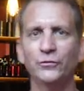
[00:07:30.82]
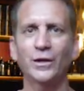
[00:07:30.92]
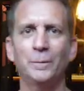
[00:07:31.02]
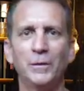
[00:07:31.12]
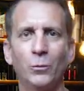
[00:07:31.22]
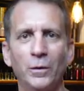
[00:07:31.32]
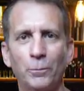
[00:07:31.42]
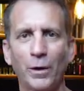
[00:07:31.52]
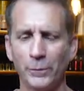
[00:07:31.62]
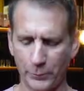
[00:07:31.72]
is going to be one
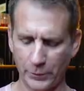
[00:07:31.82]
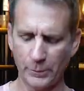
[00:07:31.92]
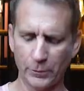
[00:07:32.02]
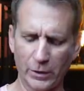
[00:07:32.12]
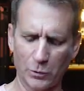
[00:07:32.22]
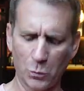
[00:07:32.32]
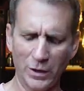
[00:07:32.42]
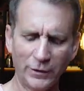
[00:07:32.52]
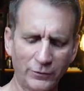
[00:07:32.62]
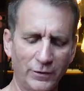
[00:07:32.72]
probably people are like,
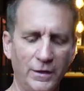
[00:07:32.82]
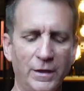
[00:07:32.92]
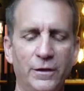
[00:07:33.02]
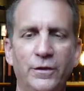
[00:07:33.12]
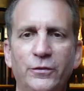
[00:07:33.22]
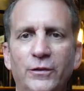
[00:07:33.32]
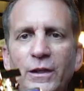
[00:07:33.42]
what? This